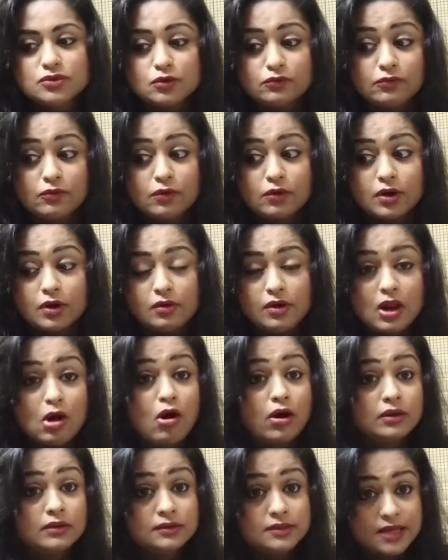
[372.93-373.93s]
So for a
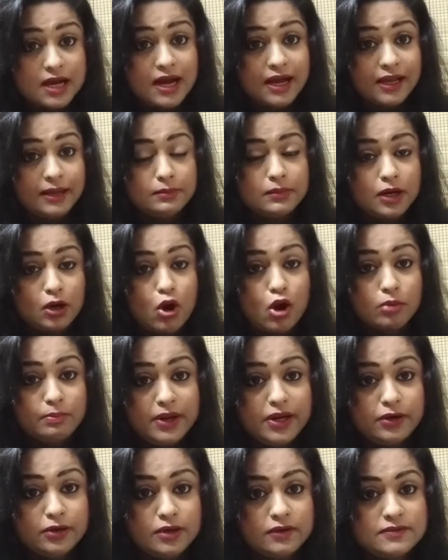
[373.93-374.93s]
long time, a long
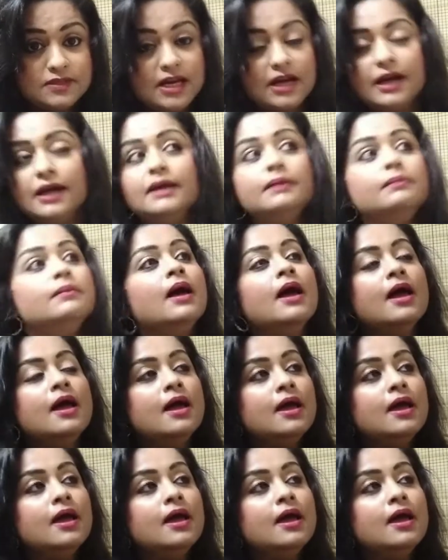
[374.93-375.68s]
period of time,